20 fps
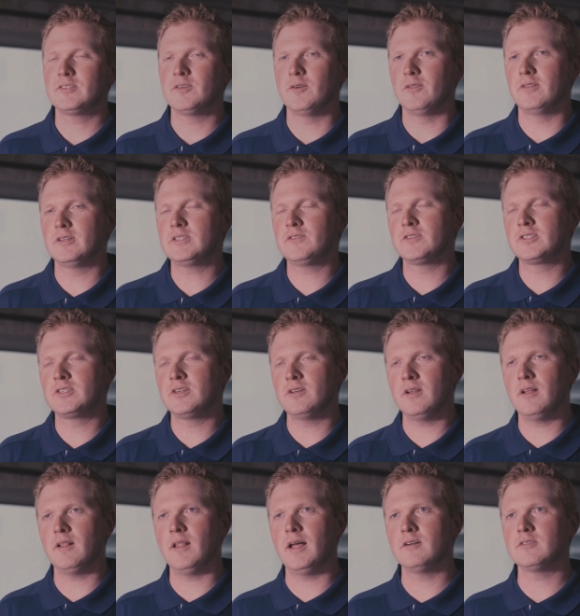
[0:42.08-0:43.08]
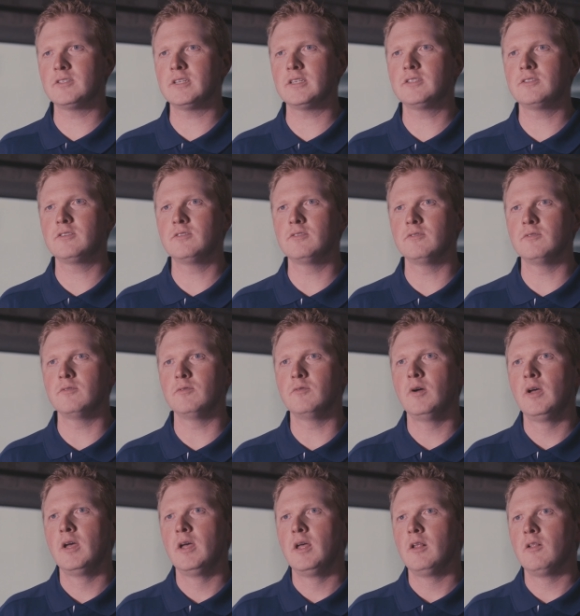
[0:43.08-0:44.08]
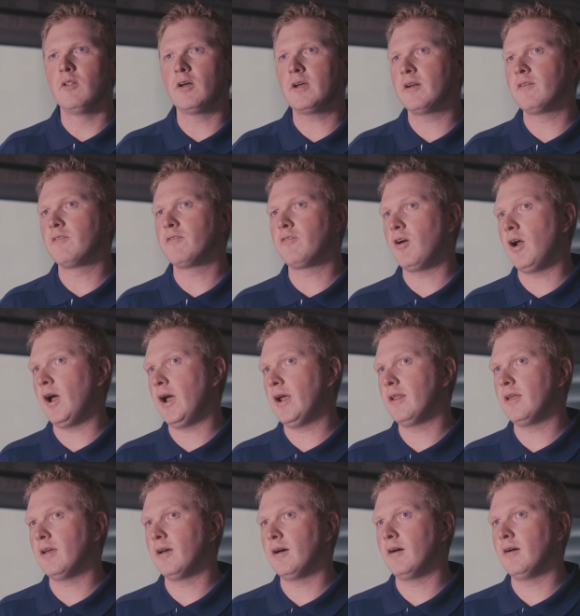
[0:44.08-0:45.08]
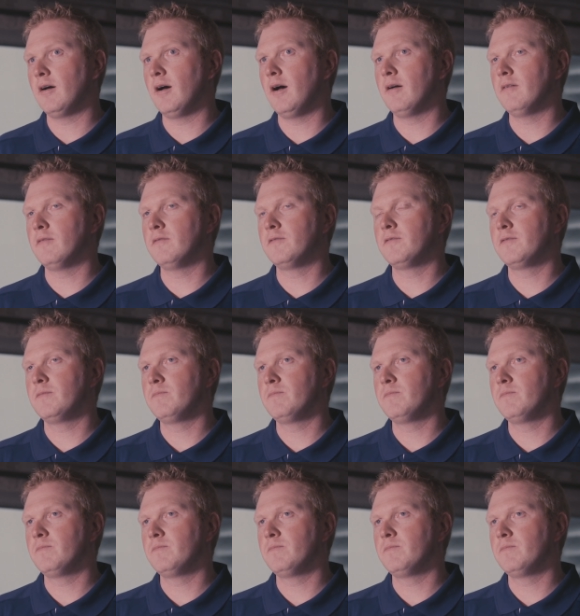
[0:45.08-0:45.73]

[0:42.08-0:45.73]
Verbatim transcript: So this facility allows us to look at a variety of